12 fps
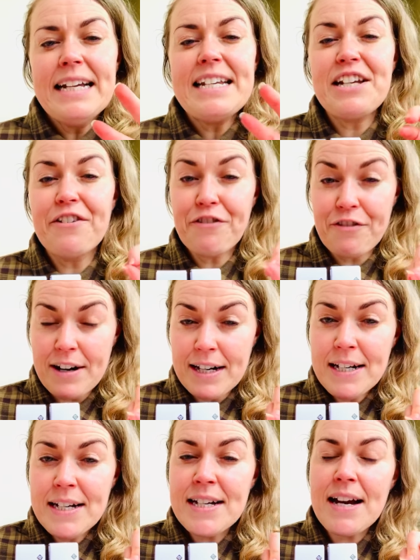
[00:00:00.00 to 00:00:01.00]

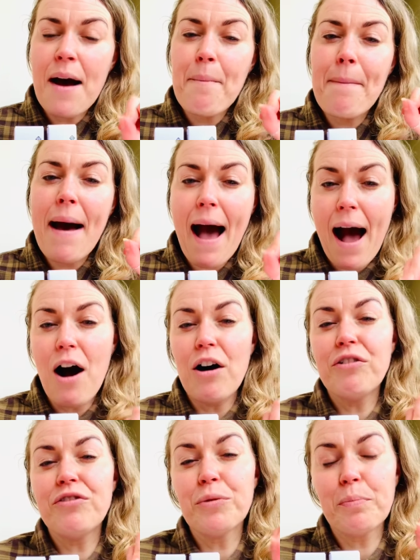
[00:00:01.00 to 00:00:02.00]
different
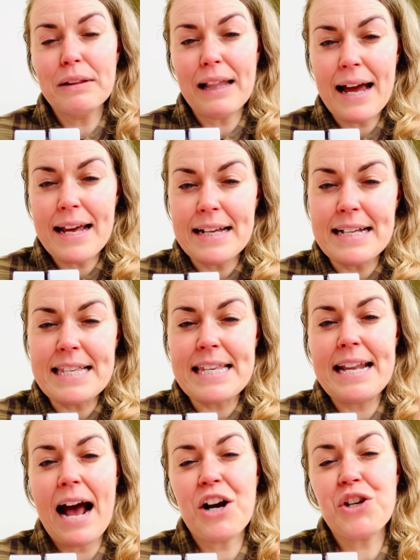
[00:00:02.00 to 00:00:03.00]
powerful players
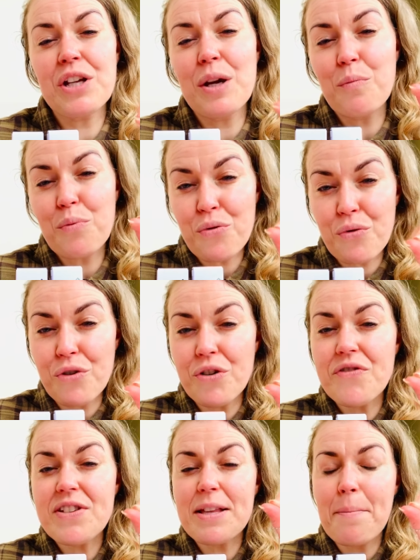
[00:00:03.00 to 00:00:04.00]
that actually
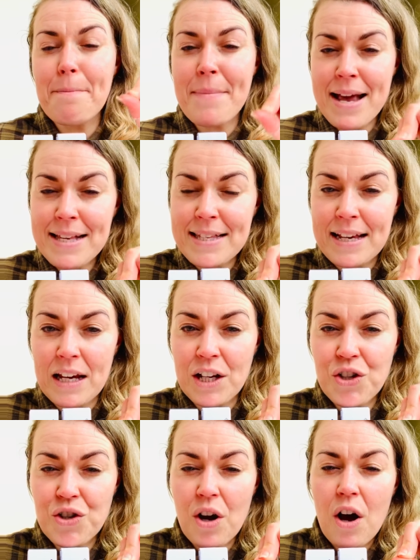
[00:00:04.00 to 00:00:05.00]
improves the
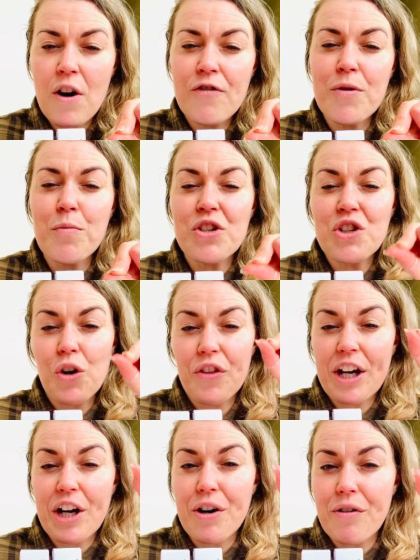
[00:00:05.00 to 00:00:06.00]
message from what's called the
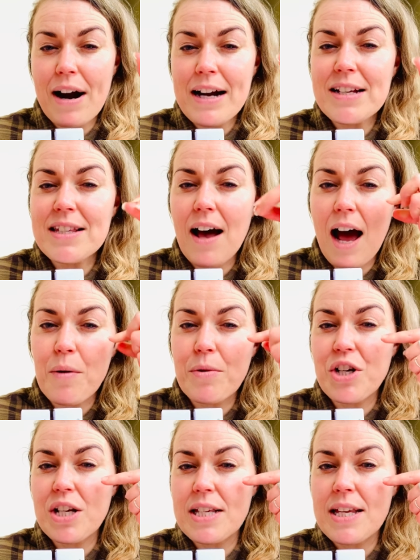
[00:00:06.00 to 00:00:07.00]
keratinocyte,
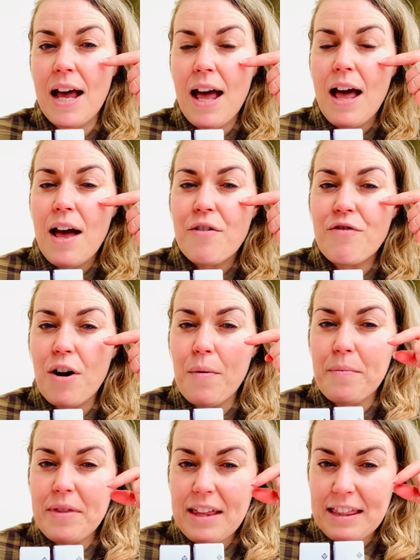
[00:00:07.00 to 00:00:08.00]
which is
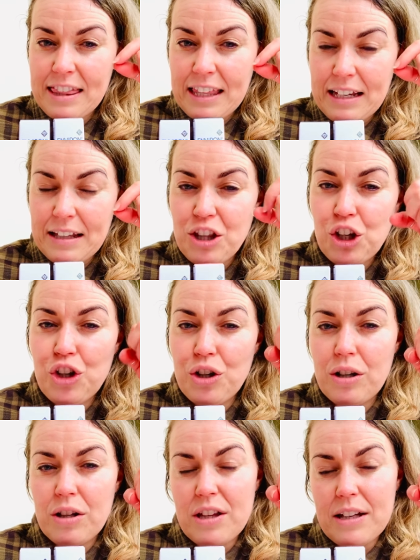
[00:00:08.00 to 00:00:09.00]
from
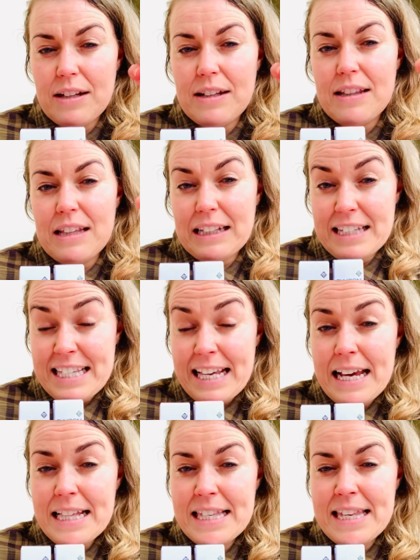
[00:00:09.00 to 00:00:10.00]
the
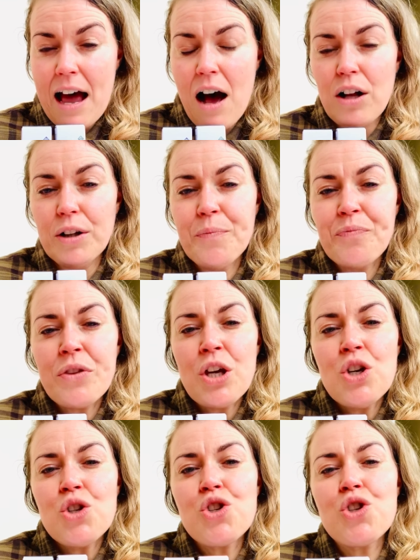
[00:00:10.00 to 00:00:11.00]
skin cell,
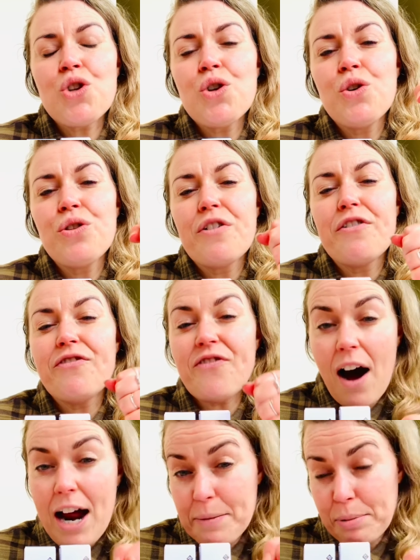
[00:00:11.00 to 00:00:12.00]
to the
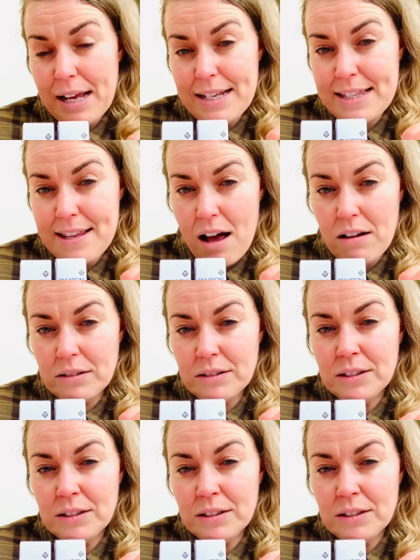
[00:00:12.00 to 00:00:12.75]
phytoblast cell,